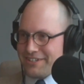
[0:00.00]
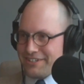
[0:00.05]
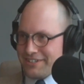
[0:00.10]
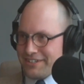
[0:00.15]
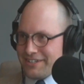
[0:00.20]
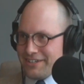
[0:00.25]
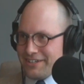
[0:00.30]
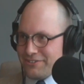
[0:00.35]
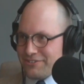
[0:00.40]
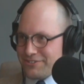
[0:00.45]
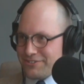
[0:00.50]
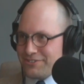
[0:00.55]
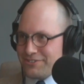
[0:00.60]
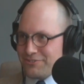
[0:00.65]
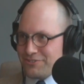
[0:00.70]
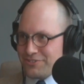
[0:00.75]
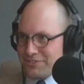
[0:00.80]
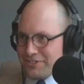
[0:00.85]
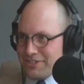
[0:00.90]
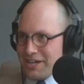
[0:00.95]
Yeah.
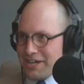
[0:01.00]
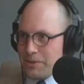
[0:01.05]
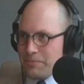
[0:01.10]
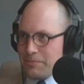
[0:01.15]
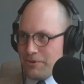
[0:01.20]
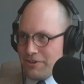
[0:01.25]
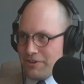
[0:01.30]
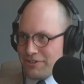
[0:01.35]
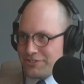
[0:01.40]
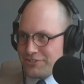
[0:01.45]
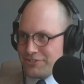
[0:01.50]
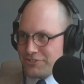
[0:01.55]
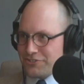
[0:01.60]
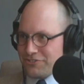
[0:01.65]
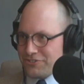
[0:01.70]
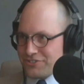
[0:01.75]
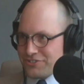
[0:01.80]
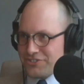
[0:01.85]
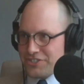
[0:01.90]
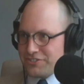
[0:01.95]
There's a lot of bars in
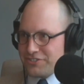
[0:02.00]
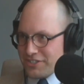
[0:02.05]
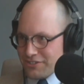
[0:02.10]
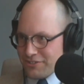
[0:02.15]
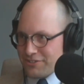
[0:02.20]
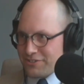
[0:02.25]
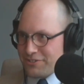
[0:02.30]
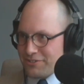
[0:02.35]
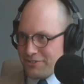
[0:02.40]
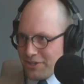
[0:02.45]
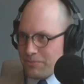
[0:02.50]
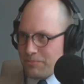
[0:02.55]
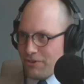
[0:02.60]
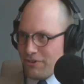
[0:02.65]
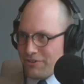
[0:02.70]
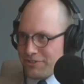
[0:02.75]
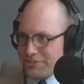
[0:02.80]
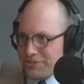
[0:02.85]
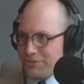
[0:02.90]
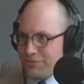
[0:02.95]
Charleston, just like there's a lot of
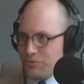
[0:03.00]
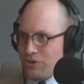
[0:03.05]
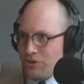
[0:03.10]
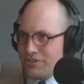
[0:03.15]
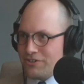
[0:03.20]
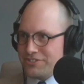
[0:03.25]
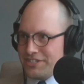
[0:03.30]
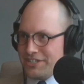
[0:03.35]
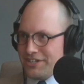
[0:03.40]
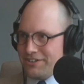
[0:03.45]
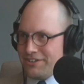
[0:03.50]
bars here in Watertown.